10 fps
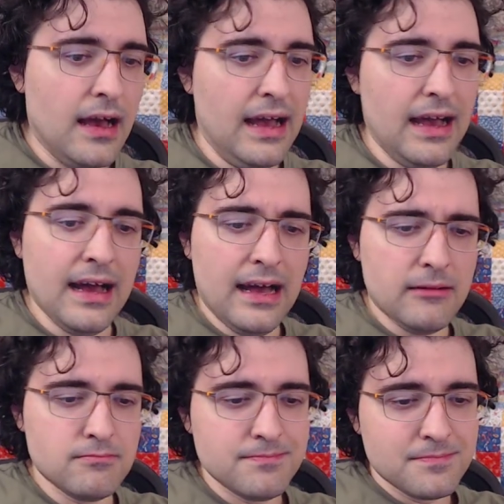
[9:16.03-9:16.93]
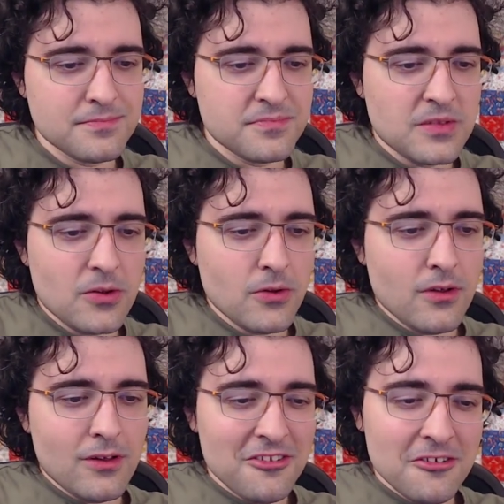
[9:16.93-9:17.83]
Um,
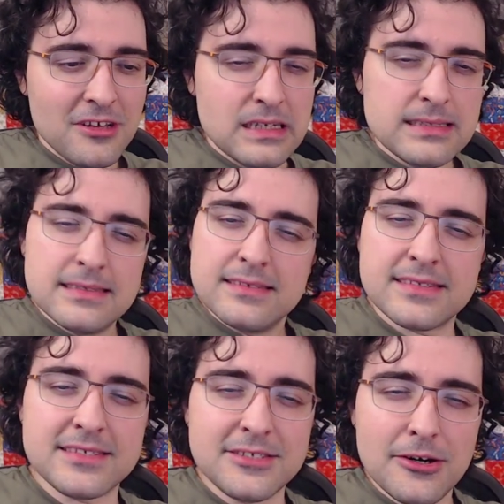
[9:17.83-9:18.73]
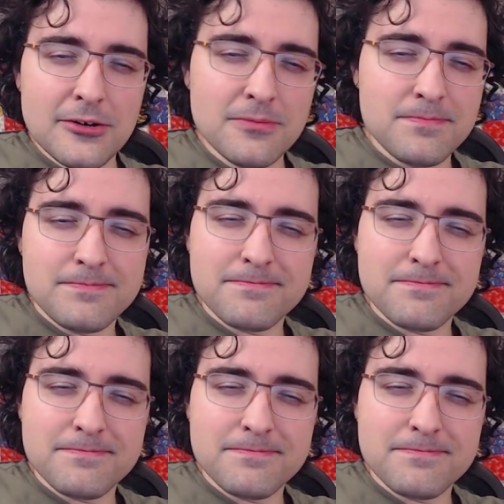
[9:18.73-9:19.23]
so